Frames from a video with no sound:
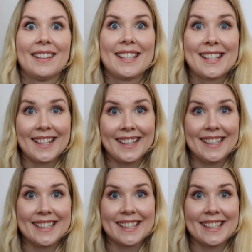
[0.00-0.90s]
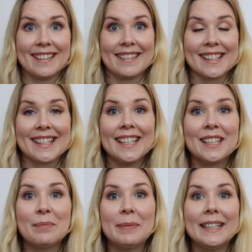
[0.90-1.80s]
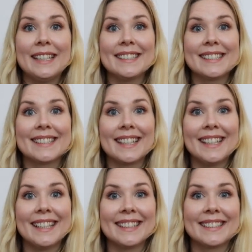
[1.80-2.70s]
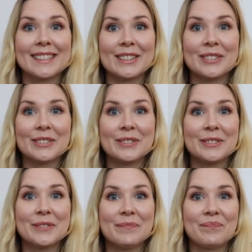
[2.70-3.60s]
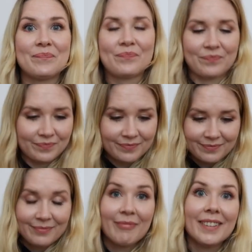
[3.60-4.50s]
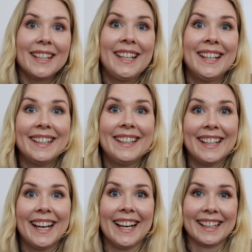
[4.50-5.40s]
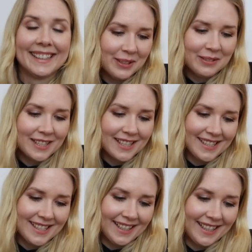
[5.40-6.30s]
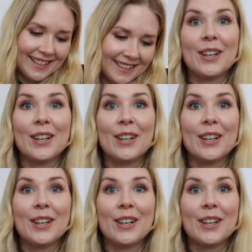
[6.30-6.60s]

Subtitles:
Silence in the set, please. So, yeah, what was I saying?